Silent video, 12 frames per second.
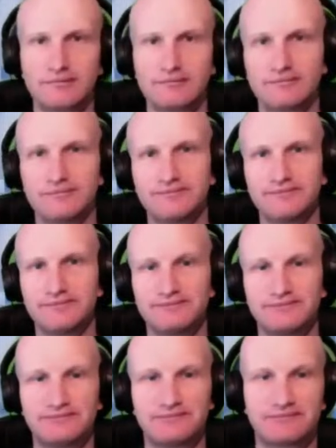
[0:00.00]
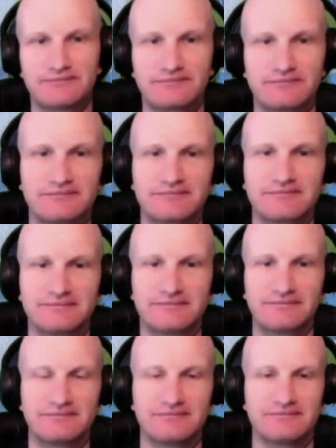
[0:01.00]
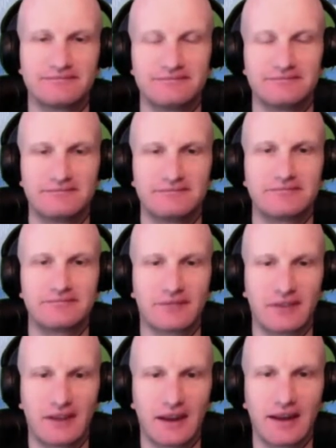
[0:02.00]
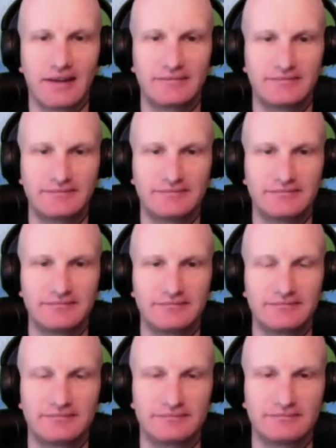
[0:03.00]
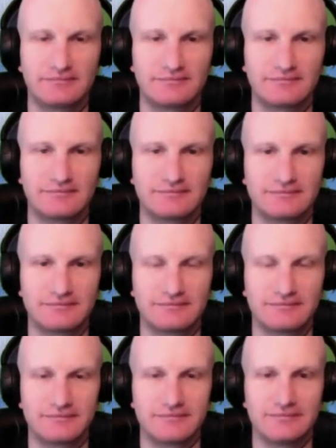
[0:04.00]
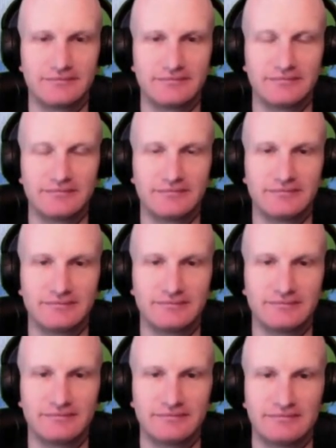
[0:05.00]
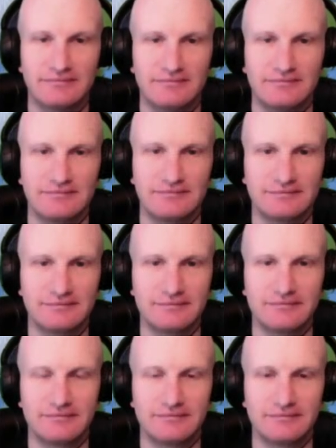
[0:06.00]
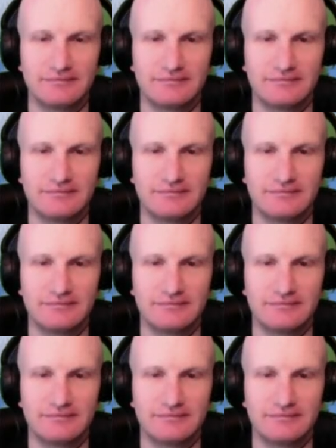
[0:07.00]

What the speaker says: The person shown says nothing.